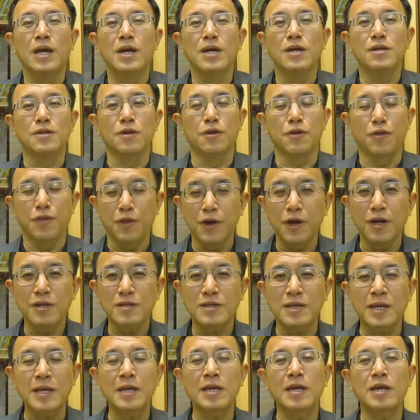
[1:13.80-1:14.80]
The third
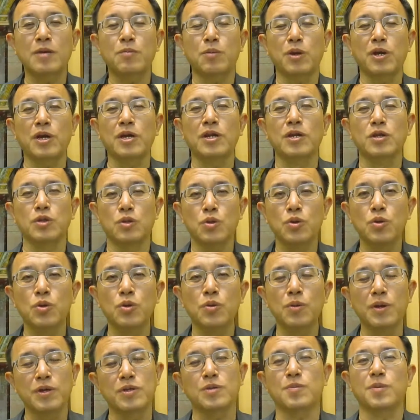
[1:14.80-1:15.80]
thing that we're going to
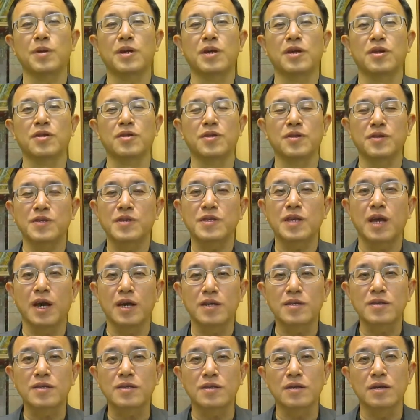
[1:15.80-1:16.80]
do is we're going to
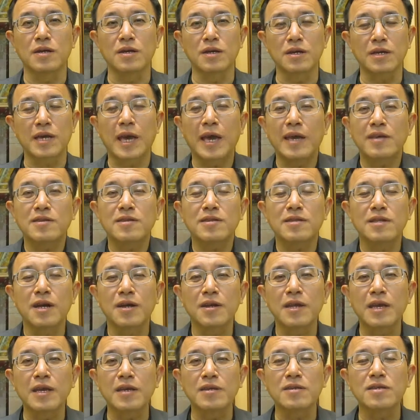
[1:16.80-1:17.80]
discuss case
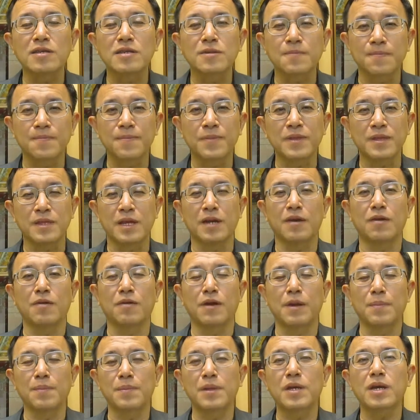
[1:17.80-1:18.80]
studies that are
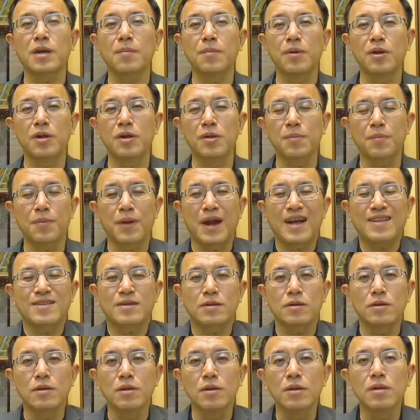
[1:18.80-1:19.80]
applicable,
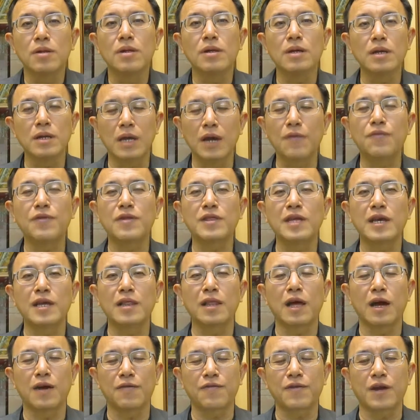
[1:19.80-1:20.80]
practical, everyday
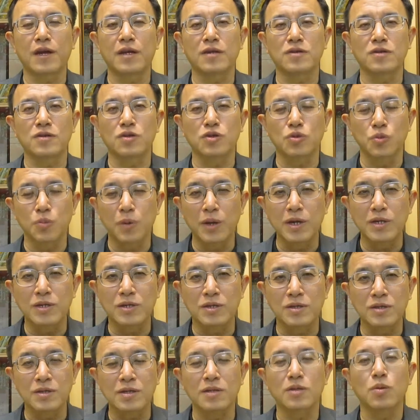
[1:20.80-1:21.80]
life kind of
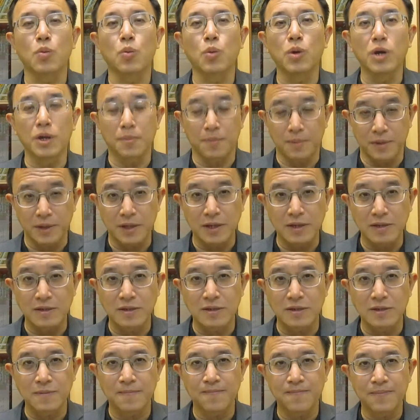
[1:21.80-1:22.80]
situations at the
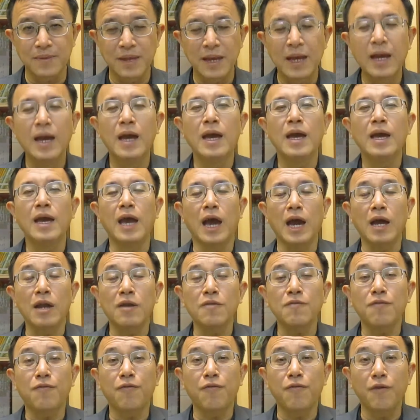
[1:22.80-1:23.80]
workplace.
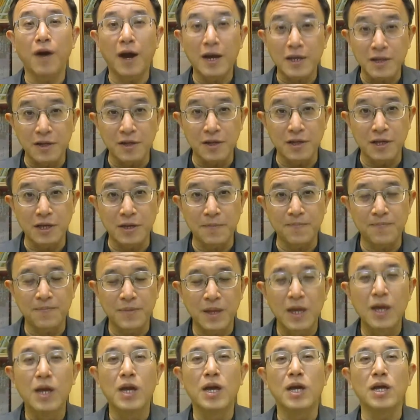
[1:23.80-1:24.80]
And finally,
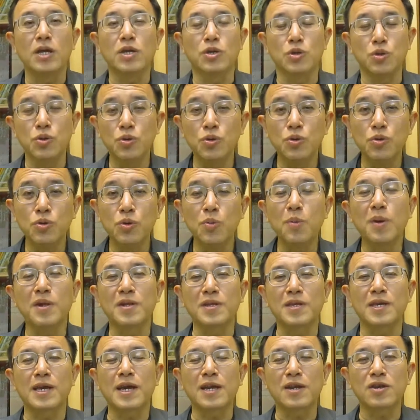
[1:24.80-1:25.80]
you
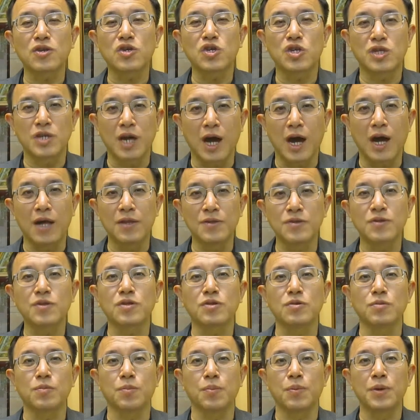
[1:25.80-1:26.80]
will get a chance
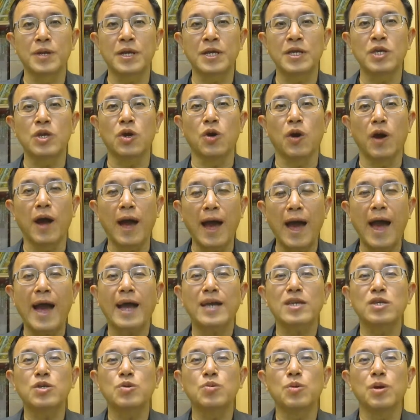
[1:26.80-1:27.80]
to bring your
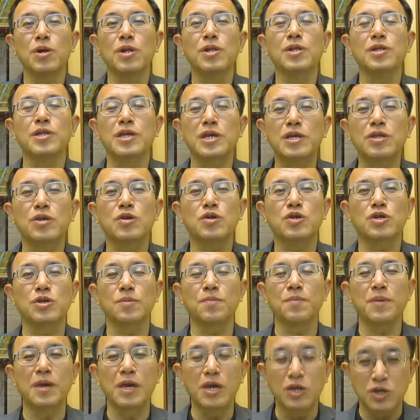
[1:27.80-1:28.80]
actual
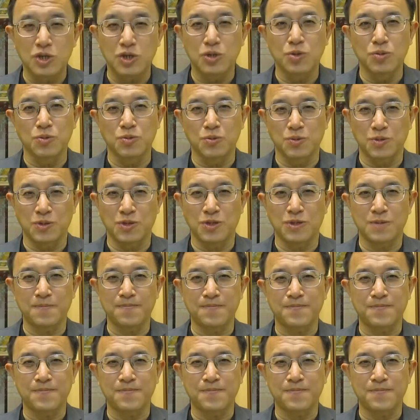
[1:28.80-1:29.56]
leadership issues,